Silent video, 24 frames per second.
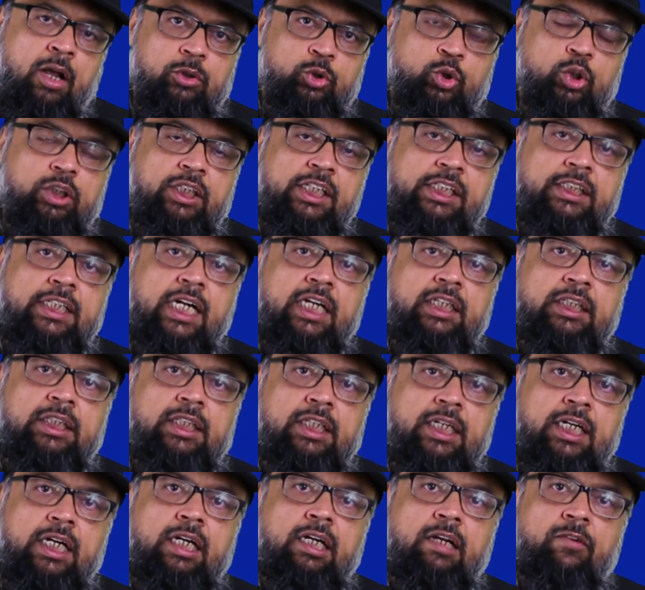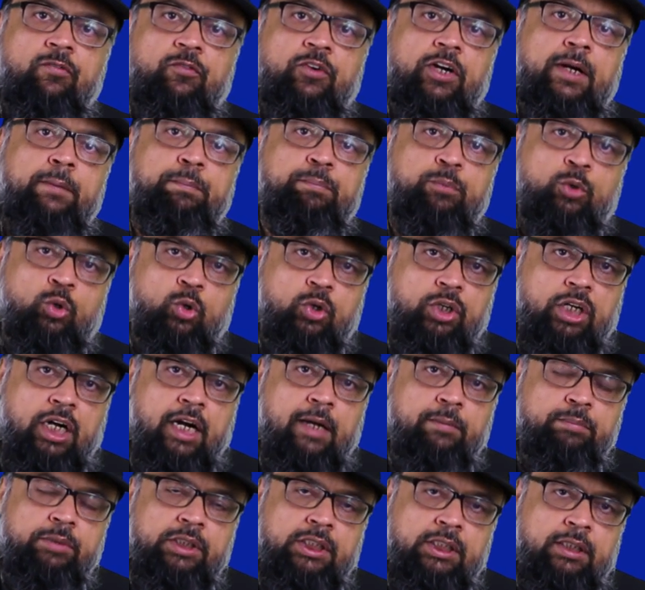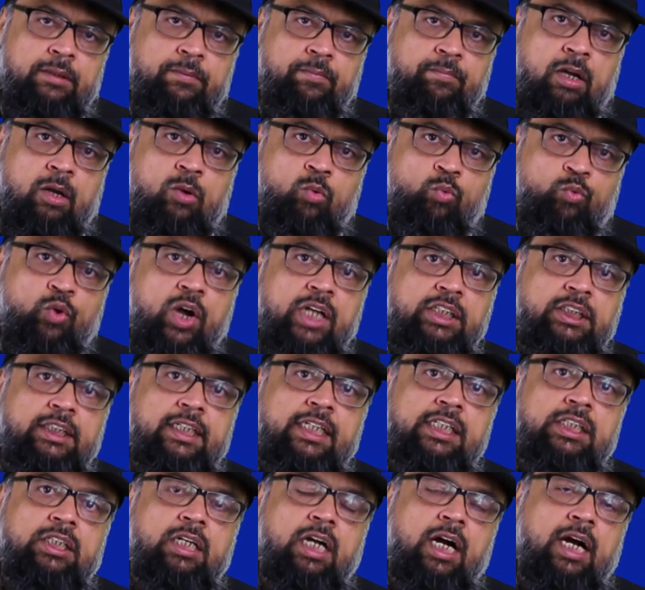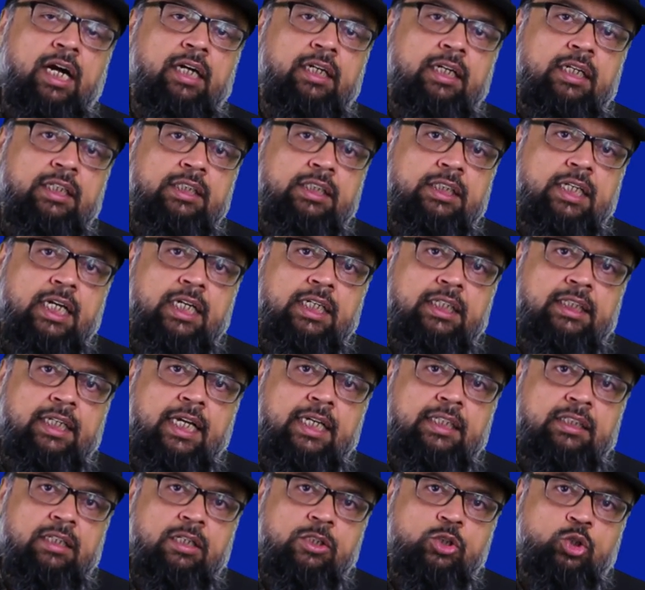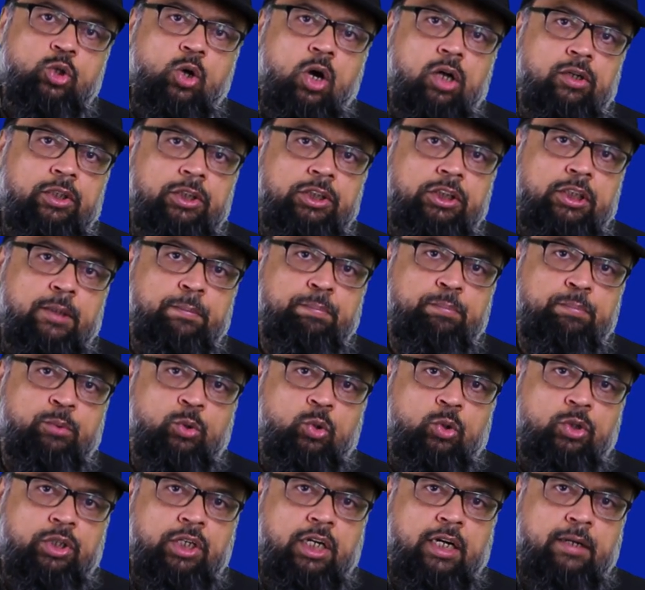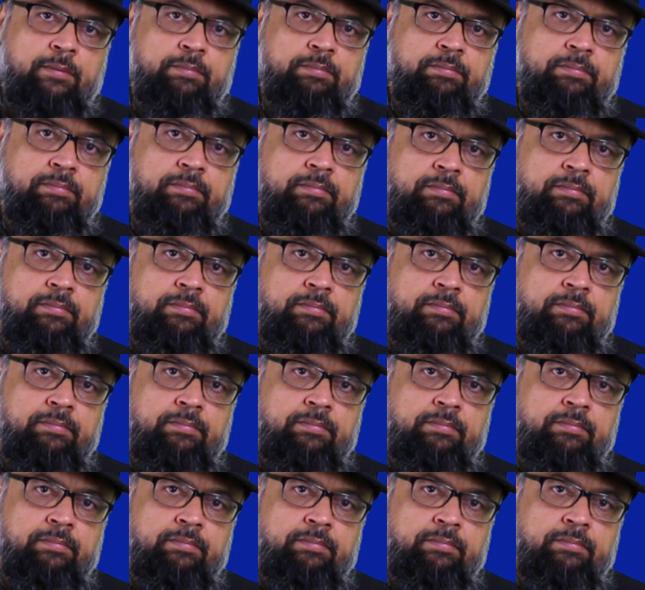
So these are three different programs. First is called Success Scholarship Program.